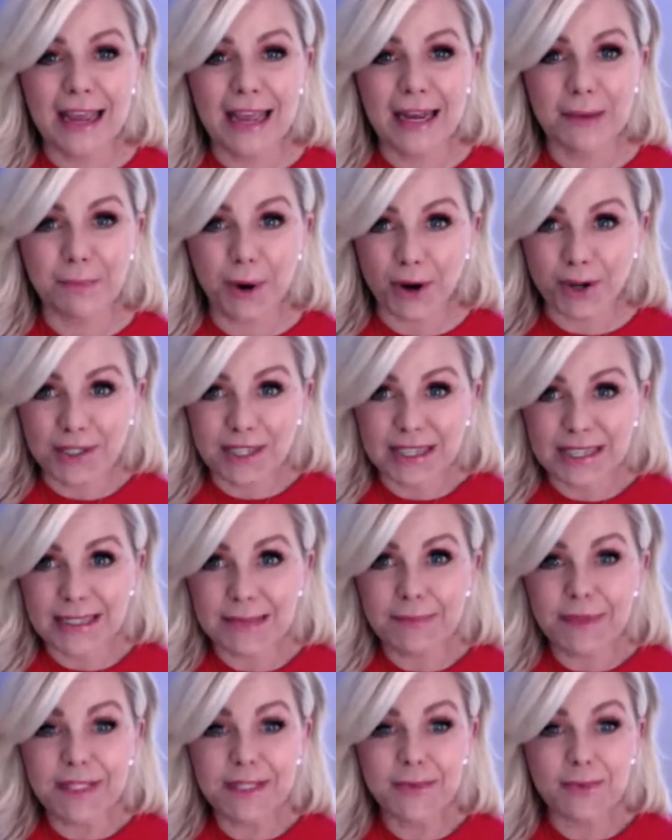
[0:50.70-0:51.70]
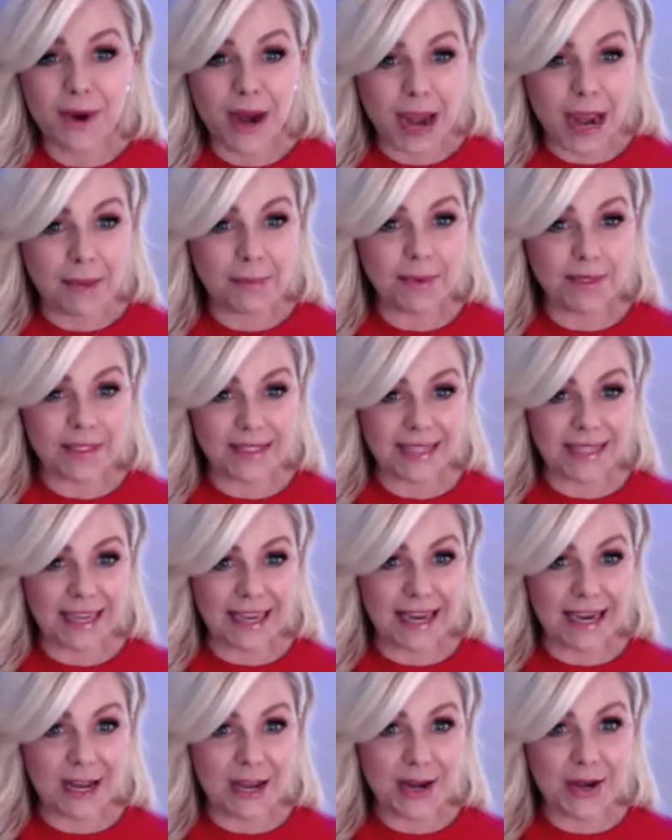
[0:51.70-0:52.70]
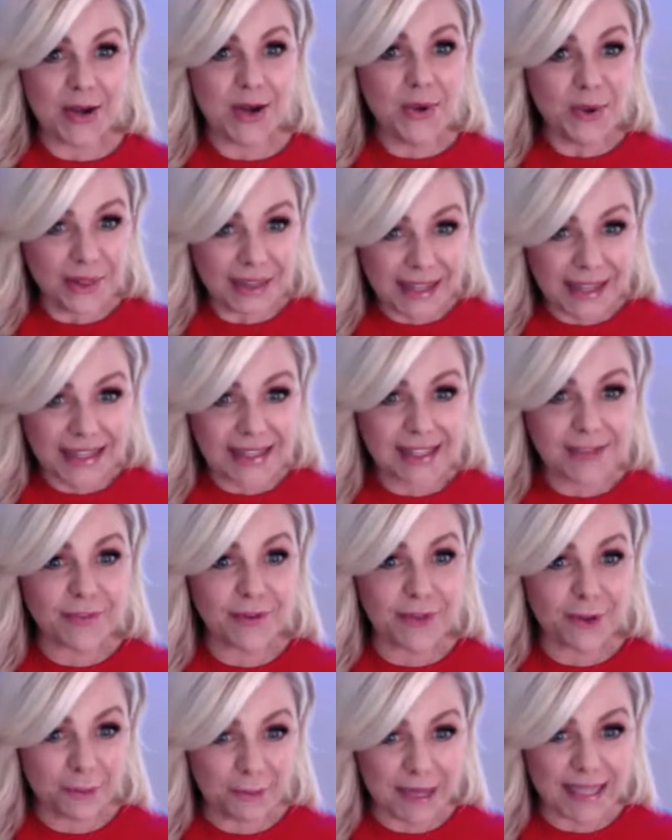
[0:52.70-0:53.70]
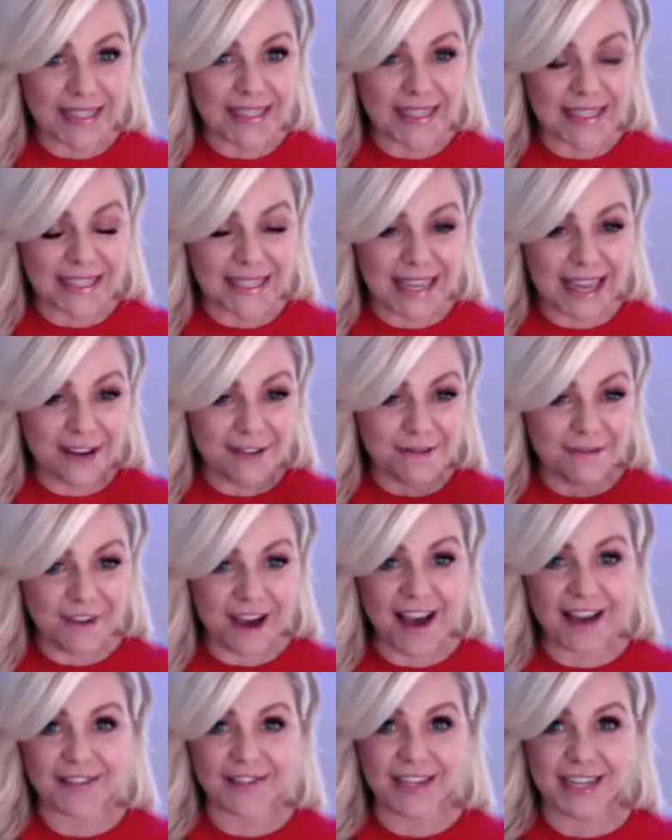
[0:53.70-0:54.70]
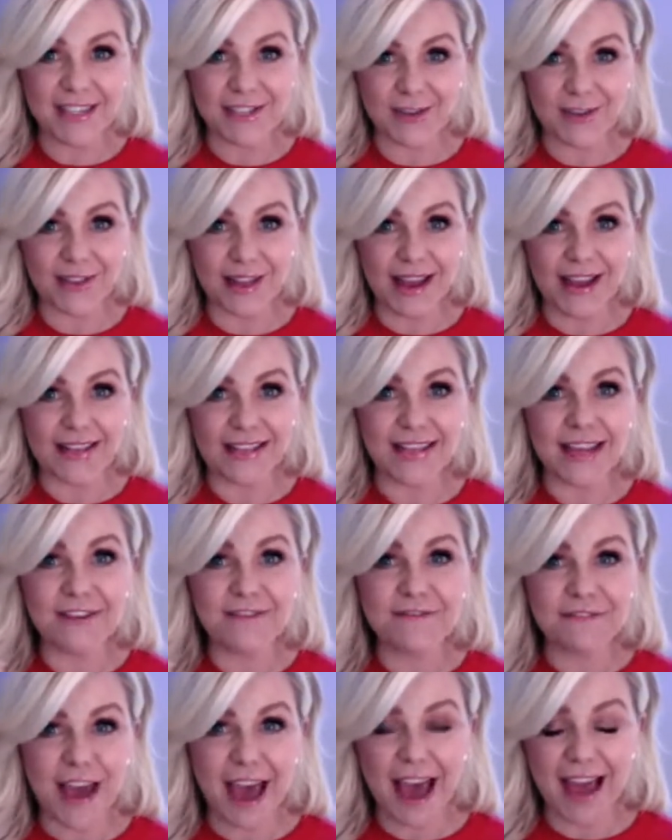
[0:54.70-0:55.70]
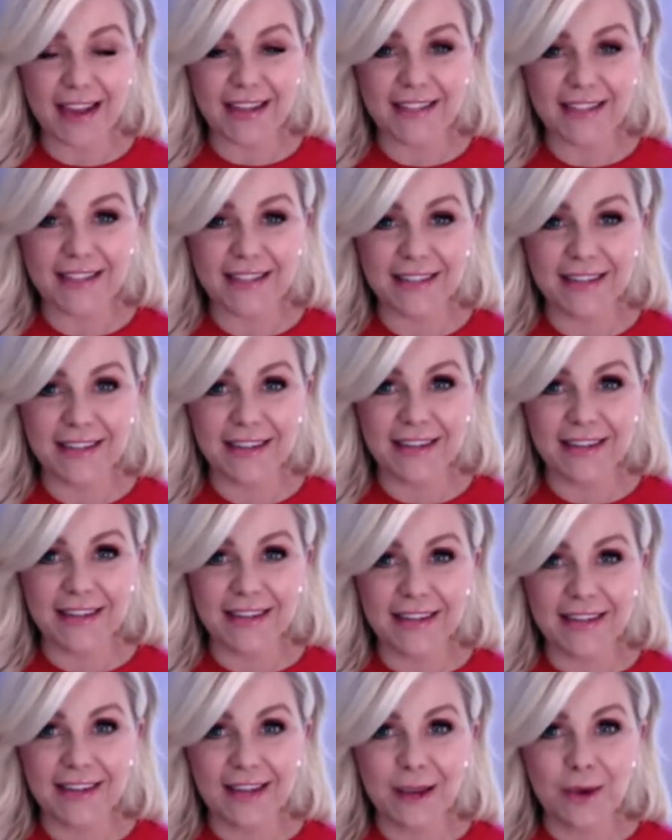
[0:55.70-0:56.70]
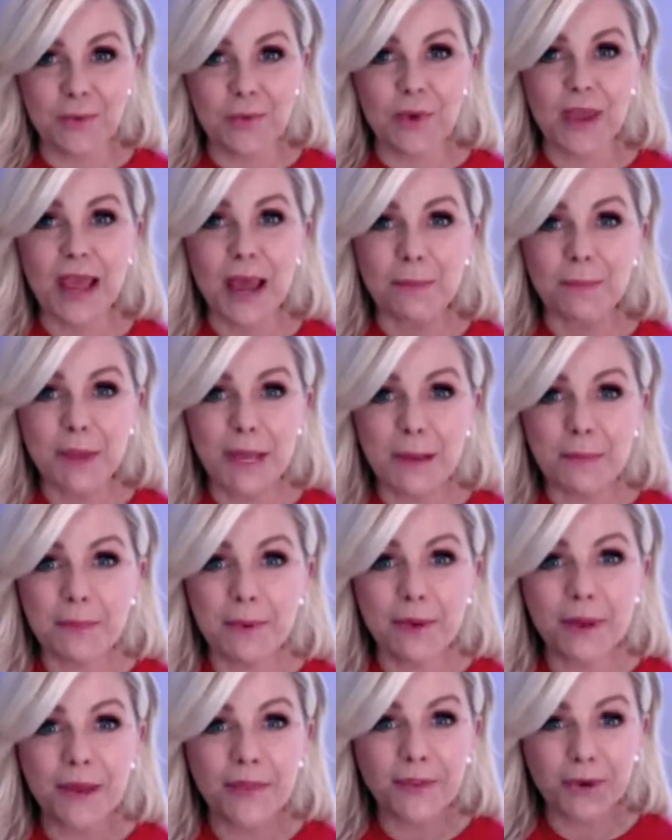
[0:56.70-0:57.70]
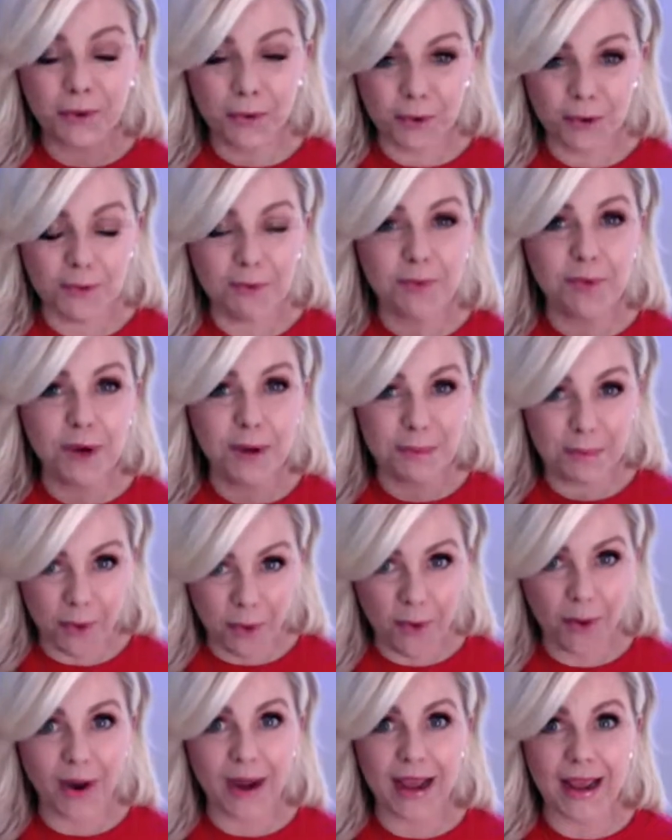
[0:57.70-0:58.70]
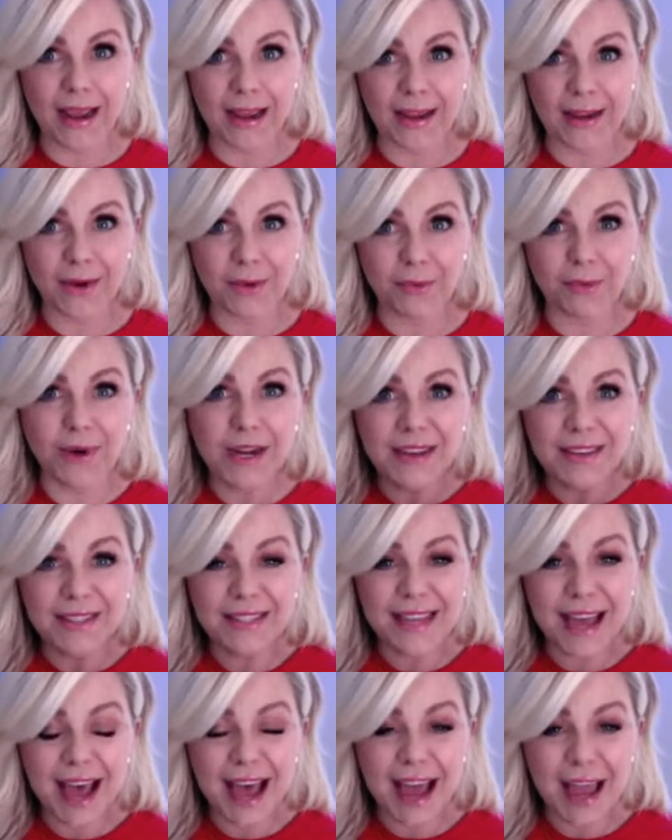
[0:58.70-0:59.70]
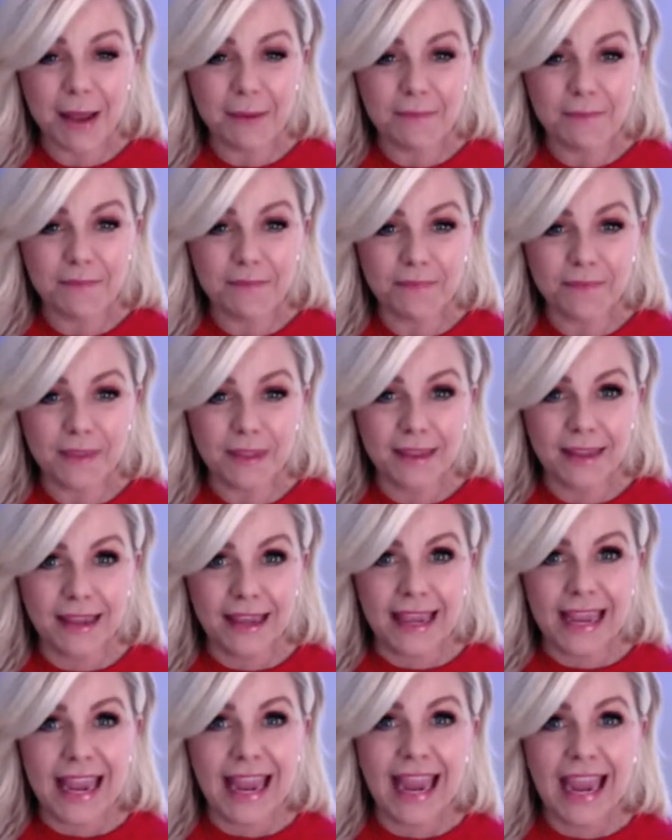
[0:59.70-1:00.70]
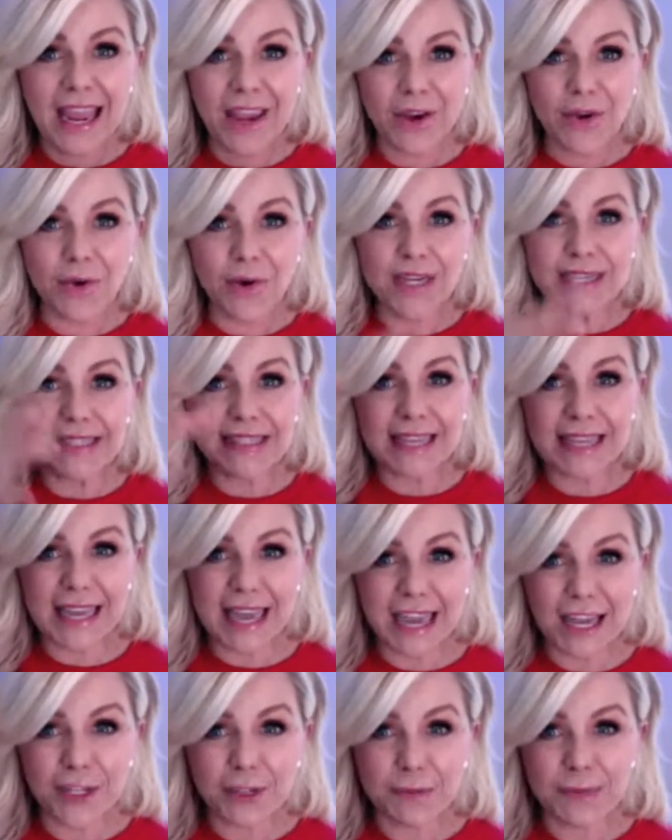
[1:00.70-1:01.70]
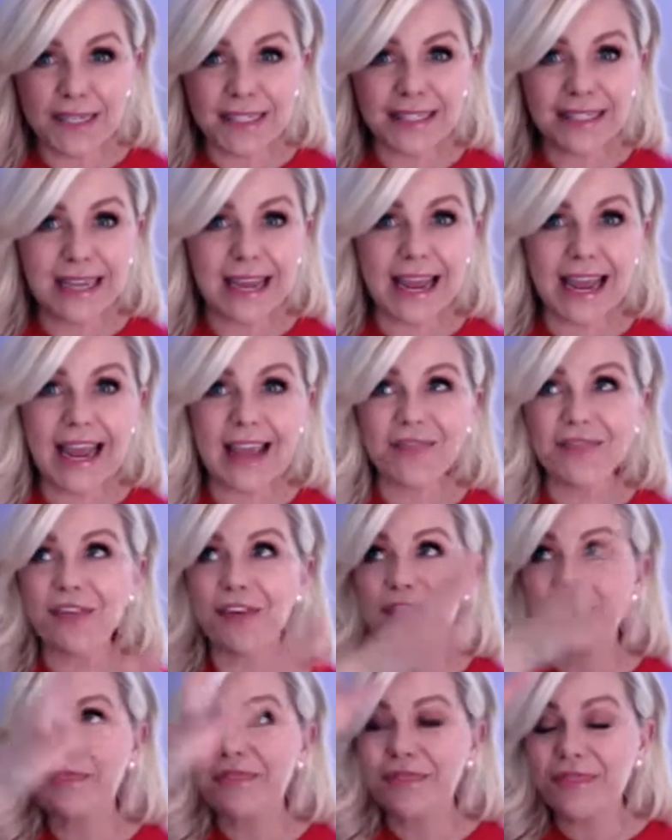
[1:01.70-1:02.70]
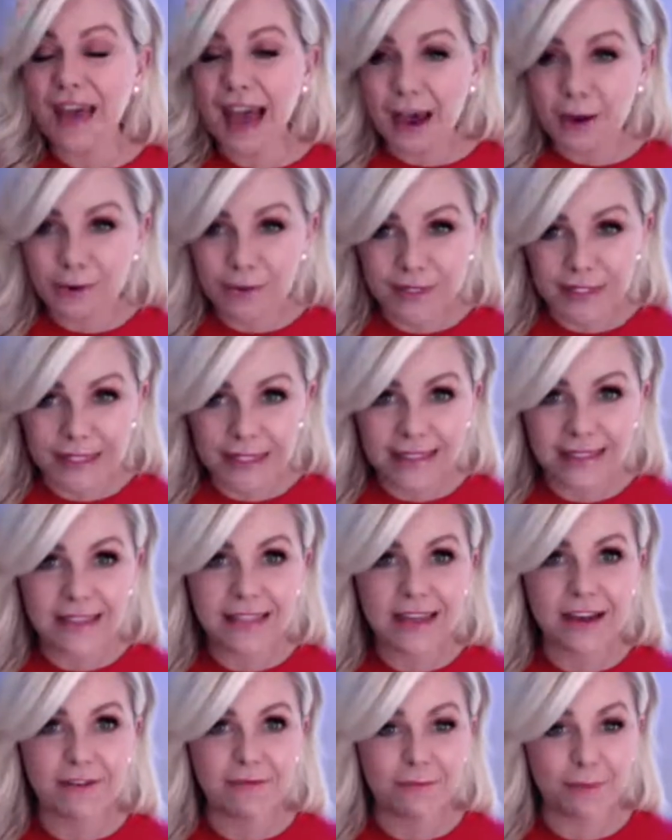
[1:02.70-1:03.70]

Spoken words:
And participants were able to get new leads for their business in 5 days or less. In fact, we had people in the group reporting real time, increased engagement in the thousands of